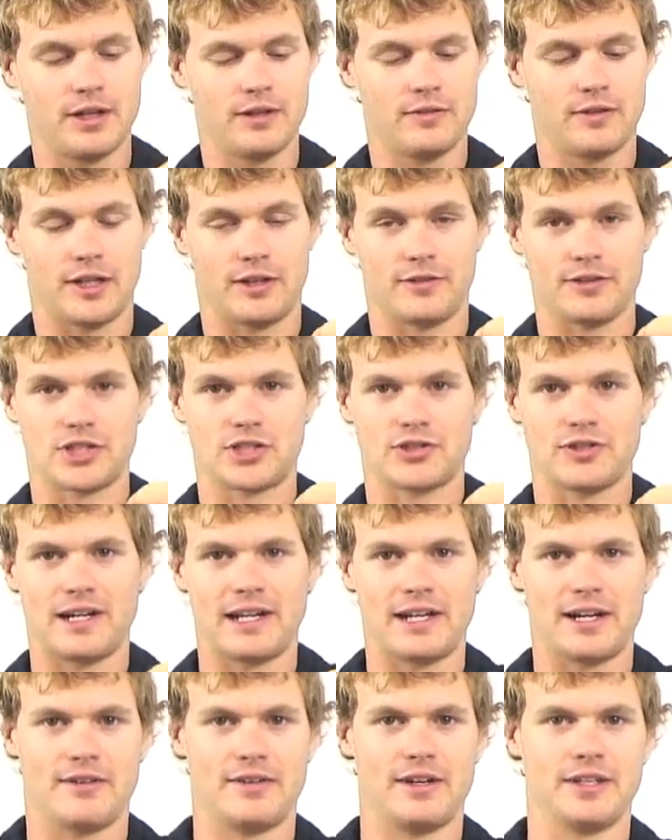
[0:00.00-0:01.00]
follow
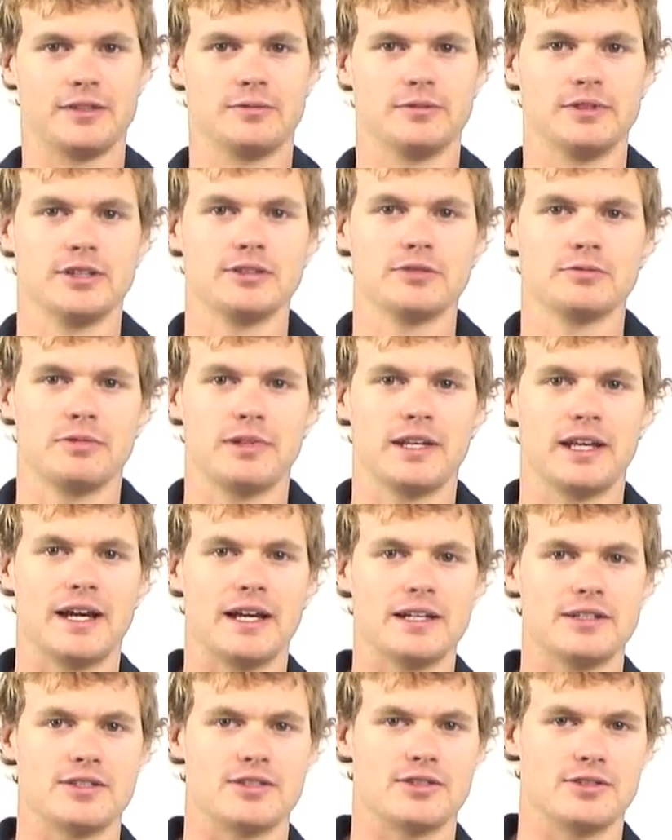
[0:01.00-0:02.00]
Australia around the world. We
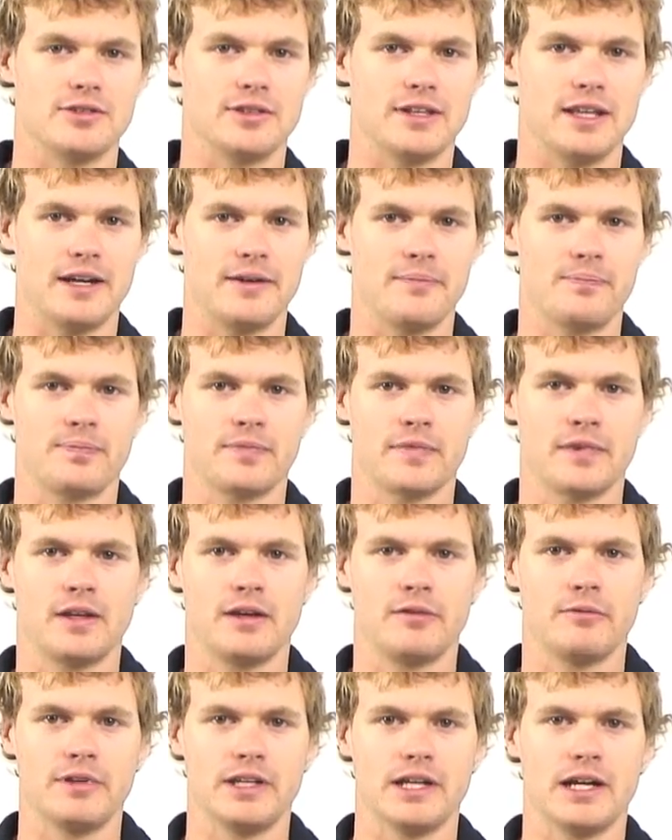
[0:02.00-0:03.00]
can't just do that.
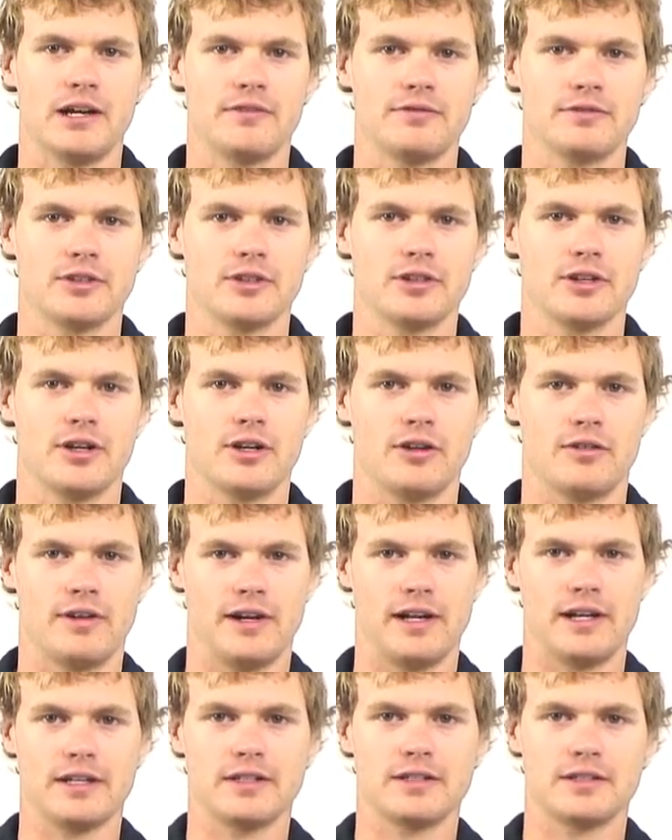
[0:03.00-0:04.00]
We have to go
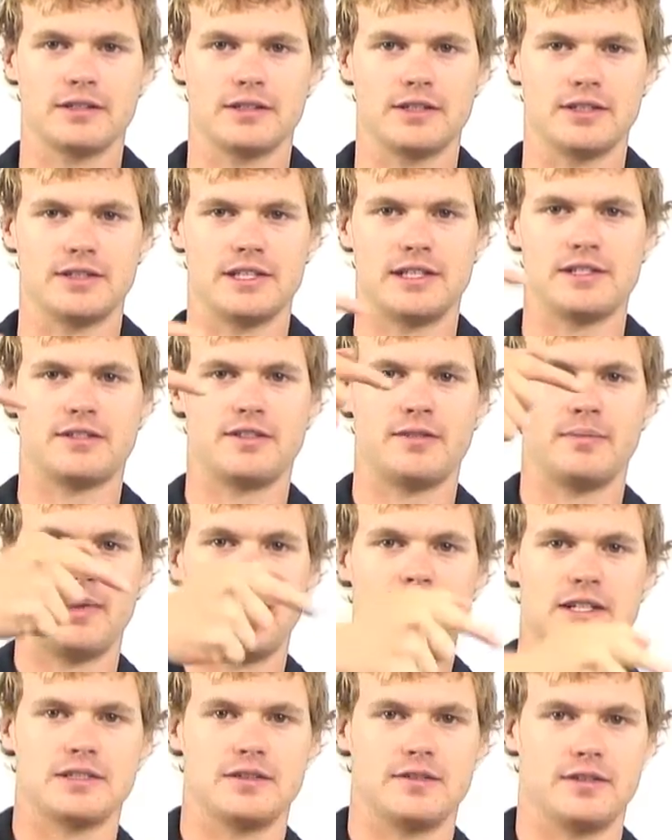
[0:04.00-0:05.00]
around the centre of
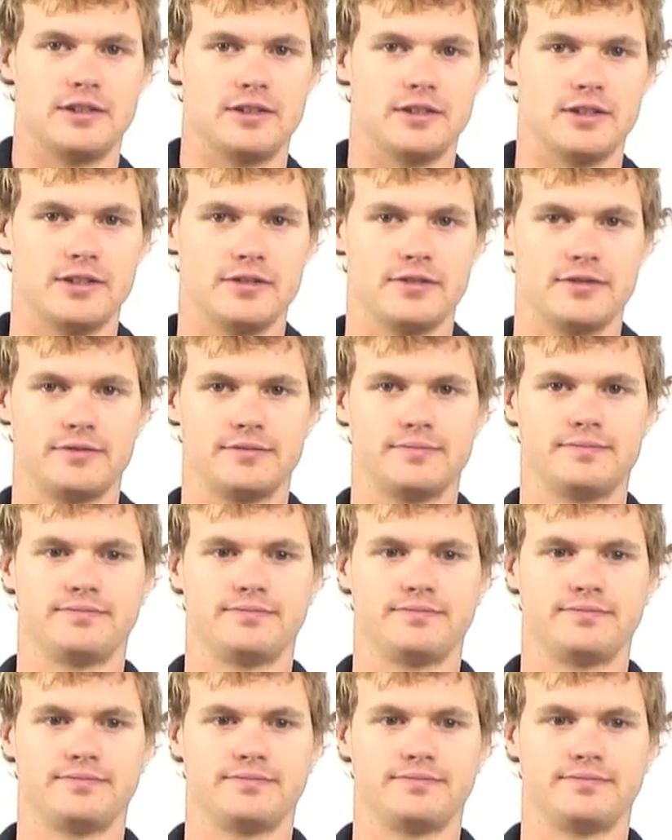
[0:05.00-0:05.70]
mass of the Earth.